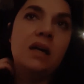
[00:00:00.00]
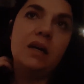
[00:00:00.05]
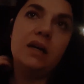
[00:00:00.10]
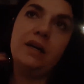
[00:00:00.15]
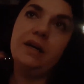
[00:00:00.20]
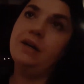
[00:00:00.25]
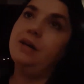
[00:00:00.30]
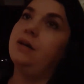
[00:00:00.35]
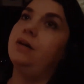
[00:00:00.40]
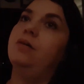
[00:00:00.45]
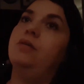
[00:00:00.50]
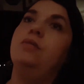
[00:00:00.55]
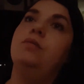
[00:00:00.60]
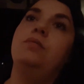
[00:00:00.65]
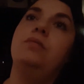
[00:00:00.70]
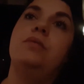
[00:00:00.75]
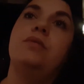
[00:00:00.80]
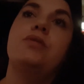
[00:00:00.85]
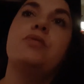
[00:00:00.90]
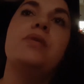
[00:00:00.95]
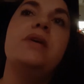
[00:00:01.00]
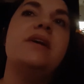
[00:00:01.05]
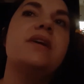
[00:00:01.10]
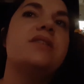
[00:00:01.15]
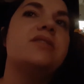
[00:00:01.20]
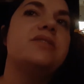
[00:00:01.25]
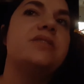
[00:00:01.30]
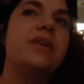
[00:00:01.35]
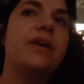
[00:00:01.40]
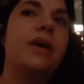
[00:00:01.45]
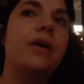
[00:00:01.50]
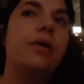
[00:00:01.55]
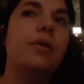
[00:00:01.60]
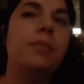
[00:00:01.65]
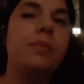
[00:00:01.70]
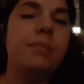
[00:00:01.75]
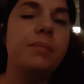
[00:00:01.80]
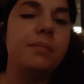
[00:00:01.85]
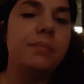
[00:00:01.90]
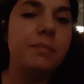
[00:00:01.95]
3 years
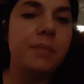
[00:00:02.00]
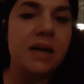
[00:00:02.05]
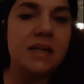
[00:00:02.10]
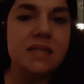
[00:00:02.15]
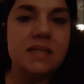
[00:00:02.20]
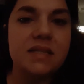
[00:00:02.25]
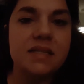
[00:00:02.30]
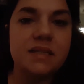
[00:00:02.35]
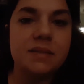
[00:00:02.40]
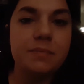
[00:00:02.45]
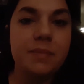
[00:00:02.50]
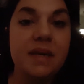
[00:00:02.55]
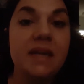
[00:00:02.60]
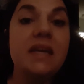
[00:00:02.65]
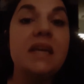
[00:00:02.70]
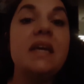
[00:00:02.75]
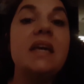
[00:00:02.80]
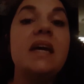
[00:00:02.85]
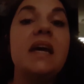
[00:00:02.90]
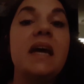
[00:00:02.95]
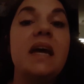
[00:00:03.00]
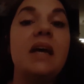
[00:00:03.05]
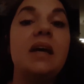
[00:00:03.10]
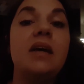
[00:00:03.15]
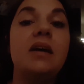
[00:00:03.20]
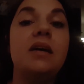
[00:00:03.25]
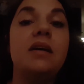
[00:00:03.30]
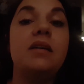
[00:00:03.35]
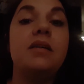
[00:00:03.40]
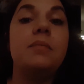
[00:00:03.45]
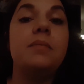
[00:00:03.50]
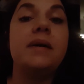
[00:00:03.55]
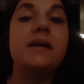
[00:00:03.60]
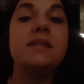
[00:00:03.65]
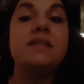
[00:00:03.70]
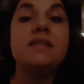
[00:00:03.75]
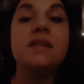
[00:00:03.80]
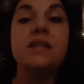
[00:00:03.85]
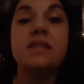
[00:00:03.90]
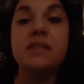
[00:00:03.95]
ago, me and my
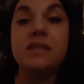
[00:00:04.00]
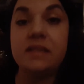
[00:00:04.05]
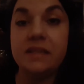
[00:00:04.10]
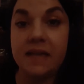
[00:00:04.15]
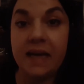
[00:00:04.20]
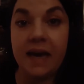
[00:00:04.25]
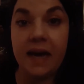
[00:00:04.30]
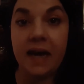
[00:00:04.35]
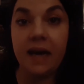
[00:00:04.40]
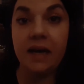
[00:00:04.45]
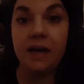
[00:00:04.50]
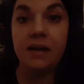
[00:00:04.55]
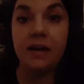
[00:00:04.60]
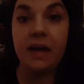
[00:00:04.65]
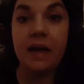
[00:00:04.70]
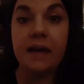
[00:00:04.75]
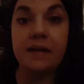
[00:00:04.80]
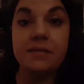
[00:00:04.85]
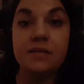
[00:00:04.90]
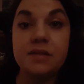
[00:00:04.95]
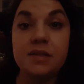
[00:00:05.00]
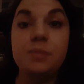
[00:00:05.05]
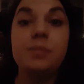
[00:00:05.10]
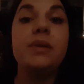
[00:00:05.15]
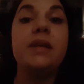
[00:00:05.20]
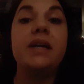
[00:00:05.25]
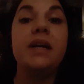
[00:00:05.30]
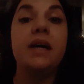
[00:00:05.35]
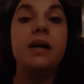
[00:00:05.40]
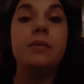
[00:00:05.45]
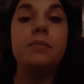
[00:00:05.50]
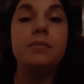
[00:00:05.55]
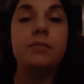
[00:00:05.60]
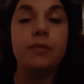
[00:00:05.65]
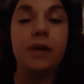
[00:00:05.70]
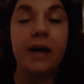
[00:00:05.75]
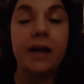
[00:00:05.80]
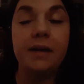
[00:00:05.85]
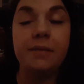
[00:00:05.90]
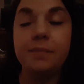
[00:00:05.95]
son's dad split up,
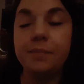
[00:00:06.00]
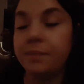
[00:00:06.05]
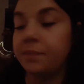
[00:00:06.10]
right?